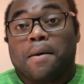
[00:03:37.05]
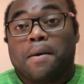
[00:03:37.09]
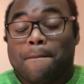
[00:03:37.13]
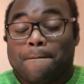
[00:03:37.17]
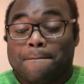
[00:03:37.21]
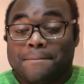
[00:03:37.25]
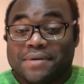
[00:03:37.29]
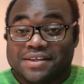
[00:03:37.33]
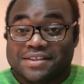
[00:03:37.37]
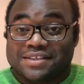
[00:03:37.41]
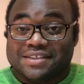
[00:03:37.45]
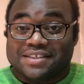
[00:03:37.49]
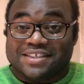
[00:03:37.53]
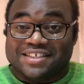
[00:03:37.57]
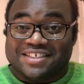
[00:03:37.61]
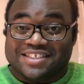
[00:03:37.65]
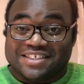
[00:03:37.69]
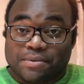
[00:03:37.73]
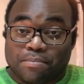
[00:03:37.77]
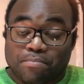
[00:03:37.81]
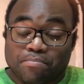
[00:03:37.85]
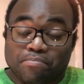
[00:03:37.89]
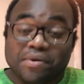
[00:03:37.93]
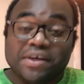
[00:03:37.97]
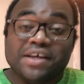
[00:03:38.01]
But the
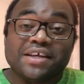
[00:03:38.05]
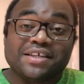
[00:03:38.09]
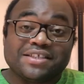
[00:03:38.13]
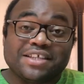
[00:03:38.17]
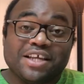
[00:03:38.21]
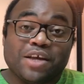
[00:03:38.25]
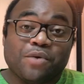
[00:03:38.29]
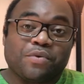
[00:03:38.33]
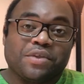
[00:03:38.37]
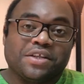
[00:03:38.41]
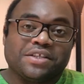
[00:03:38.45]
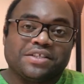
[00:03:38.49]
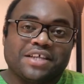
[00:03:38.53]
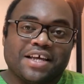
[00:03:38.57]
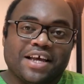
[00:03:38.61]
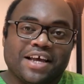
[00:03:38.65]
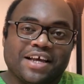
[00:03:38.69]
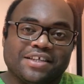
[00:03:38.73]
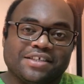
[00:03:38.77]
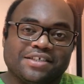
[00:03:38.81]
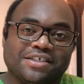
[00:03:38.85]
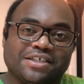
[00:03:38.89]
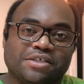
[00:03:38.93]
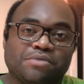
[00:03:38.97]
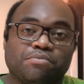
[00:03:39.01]
big thing with the
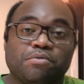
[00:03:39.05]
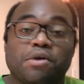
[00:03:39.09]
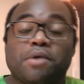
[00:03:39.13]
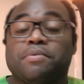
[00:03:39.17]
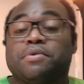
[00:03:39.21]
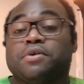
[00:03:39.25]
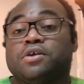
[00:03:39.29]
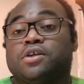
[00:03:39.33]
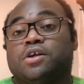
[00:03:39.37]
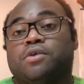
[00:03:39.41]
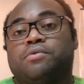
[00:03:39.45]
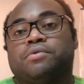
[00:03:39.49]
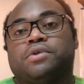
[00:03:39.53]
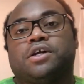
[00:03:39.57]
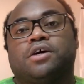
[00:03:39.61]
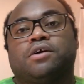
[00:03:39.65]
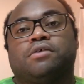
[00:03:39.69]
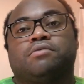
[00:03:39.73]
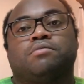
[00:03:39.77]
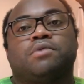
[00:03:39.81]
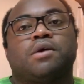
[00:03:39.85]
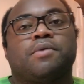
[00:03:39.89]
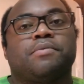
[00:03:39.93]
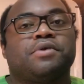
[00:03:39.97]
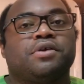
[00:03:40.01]
taxes, maybe you don't know.
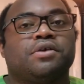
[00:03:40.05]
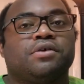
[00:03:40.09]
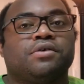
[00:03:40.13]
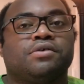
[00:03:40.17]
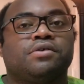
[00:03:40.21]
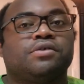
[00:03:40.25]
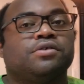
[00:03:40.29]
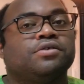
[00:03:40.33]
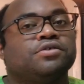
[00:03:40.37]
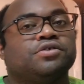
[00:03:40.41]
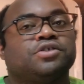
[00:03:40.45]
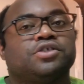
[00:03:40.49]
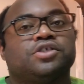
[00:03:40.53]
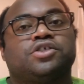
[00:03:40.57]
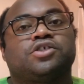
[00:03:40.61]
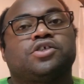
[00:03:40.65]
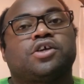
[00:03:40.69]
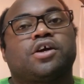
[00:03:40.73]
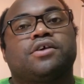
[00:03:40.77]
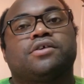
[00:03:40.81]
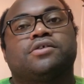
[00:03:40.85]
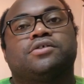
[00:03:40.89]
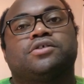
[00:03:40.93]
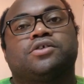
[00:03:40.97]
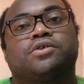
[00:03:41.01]
Maybe you're just
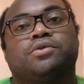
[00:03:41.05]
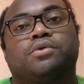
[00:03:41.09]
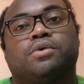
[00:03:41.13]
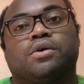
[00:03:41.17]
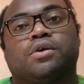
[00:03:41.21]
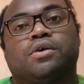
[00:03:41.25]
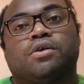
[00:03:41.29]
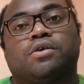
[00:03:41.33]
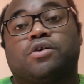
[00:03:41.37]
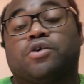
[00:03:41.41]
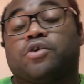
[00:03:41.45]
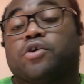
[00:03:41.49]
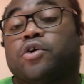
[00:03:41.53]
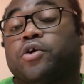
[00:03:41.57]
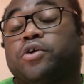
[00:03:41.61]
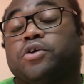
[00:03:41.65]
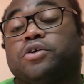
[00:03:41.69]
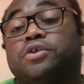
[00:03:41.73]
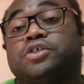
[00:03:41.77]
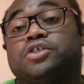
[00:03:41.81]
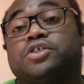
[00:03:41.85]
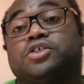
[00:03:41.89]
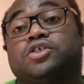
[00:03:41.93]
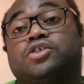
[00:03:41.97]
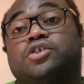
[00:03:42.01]
starting Turo, or you're
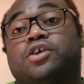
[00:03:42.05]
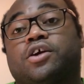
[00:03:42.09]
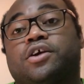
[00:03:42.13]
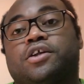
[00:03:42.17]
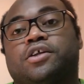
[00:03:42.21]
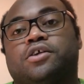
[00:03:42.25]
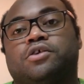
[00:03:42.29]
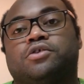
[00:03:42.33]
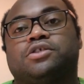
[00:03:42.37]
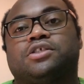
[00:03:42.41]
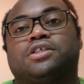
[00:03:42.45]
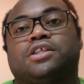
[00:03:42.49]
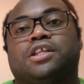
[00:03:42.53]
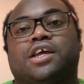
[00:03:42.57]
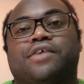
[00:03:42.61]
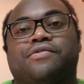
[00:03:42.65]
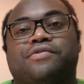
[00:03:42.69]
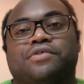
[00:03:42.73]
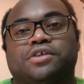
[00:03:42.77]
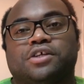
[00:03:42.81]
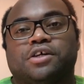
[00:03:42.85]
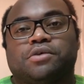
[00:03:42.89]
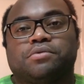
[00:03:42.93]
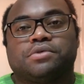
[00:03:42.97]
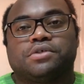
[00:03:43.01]
just starting, you just left
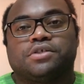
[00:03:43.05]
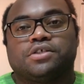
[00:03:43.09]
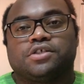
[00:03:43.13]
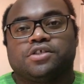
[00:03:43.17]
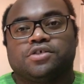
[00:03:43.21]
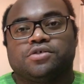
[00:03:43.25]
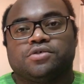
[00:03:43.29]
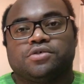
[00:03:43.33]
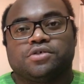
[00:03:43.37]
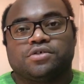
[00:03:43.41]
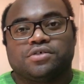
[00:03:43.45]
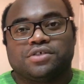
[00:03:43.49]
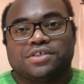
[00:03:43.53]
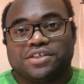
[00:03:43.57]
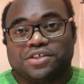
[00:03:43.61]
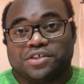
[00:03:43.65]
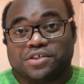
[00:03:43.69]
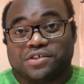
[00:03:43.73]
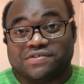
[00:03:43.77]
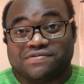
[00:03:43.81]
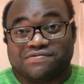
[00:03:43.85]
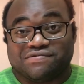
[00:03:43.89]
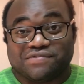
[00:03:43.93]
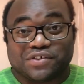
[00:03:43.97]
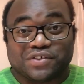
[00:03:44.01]
your W-2 and you're getting your
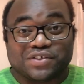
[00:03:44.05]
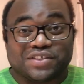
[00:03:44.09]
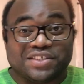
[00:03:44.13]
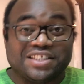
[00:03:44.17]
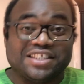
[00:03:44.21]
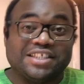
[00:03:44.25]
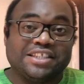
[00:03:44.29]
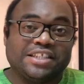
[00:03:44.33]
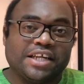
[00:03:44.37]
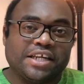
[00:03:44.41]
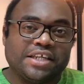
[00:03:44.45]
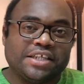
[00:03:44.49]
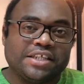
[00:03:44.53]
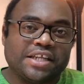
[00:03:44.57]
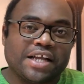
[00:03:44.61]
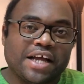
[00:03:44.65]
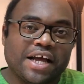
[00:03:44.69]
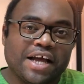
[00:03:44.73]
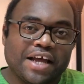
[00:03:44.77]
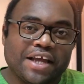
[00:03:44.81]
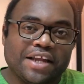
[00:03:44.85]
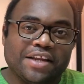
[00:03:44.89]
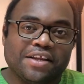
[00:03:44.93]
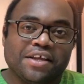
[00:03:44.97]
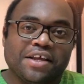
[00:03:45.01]
first
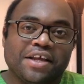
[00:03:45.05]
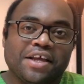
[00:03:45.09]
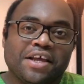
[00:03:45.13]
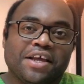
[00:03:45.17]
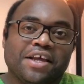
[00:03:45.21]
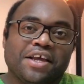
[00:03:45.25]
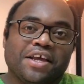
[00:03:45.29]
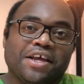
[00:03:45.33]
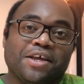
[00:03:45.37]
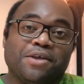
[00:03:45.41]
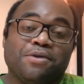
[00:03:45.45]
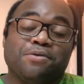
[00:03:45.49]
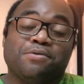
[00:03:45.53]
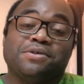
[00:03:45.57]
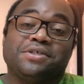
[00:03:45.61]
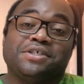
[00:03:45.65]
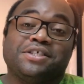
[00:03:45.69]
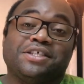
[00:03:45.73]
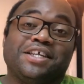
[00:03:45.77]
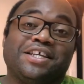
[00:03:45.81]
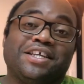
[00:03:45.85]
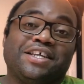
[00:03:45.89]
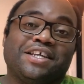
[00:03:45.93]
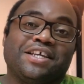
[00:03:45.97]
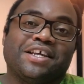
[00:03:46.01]
1099, and you
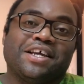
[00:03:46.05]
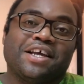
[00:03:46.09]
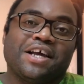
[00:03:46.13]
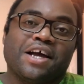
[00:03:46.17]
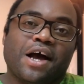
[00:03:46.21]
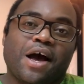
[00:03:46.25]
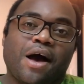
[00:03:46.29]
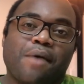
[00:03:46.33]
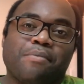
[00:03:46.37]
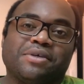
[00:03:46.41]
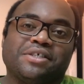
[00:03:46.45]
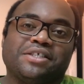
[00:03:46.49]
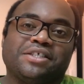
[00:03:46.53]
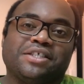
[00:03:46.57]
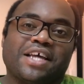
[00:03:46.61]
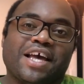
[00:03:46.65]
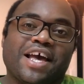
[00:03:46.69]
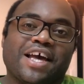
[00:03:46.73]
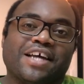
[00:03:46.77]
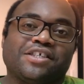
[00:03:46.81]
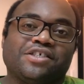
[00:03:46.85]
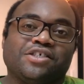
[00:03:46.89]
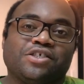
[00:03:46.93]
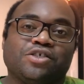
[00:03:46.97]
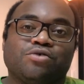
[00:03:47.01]
see how much
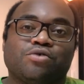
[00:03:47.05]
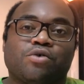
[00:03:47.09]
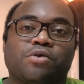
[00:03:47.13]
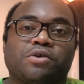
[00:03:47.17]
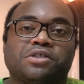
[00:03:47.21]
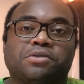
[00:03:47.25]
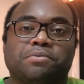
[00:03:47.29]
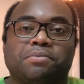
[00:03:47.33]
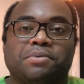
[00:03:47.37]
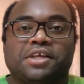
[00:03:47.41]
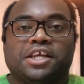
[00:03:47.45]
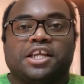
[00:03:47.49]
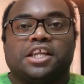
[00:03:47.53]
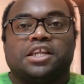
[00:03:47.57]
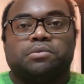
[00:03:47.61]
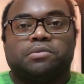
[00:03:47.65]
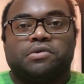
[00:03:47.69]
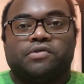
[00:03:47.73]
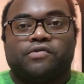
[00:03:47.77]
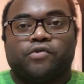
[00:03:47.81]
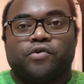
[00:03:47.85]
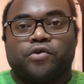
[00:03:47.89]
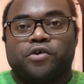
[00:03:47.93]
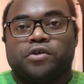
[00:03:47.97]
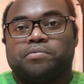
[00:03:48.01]
taxes you owe at the beginning
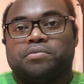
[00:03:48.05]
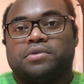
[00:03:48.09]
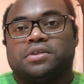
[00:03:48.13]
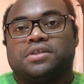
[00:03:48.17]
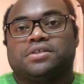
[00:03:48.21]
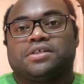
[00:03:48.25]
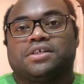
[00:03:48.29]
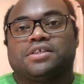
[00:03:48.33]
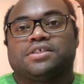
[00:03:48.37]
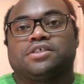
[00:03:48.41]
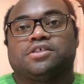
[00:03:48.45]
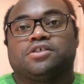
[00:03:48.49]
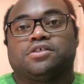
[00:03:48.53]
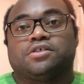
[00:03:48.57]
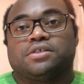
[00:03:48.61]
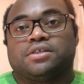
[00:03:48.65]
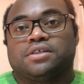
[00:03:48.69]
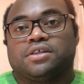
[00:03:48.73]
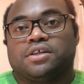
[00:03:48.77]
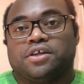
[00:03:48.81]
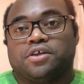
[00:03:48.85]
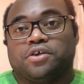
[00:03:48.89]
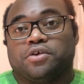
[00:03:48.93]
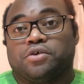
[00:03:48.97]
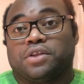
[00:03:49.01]
before you put the deduction in,
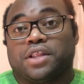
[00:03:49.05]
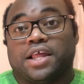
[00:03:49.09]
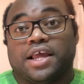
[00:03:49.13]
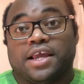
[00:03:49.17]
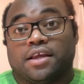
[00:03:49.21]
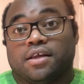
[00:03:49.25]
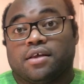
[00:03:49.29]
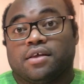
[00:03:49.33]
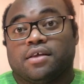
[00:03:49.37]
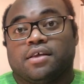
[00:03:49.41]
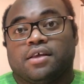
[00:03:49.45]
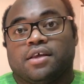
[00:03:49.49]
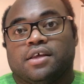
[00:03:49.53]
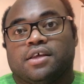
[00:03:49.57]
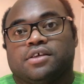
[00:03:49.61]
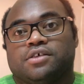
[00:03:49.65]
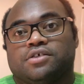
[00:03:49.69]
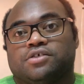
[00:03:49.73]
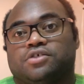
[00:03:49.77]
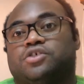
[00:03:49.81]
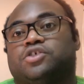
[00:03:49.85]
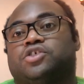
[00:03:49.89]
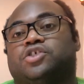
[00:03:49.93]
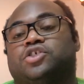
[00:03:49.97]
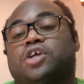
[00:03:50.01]
and
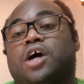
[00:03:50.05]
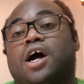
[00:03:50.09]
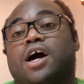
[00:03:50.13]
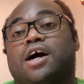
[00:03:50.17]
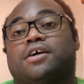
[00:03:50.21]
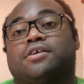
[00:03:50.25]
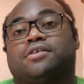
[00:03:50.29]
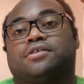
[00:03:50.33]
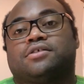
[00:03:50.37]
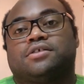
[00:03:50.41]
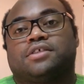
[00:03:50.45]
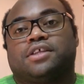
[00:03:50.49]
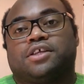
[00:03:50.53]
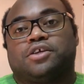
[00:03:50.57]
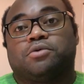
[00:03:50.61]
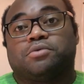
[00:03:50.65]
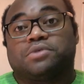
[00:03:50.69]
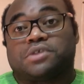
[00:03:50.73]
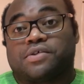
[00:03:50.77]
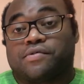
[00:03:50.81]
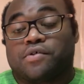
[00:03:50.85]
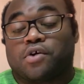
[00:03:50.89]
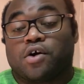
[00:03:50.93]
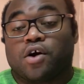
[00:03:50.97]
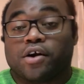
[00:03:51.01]
you're shocked. You almost
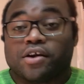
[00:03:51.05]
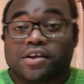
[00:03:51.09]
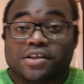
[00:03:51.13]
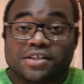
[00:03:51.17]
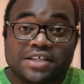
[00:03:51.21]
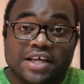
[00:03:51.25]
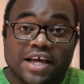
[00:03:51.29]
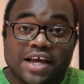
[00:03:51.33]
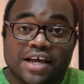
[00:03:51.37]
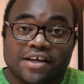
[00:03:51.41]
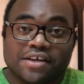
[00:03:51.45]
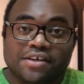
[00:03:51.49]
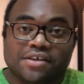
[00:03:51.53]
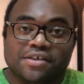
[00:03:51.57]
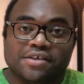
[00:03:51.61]
have a heart attack.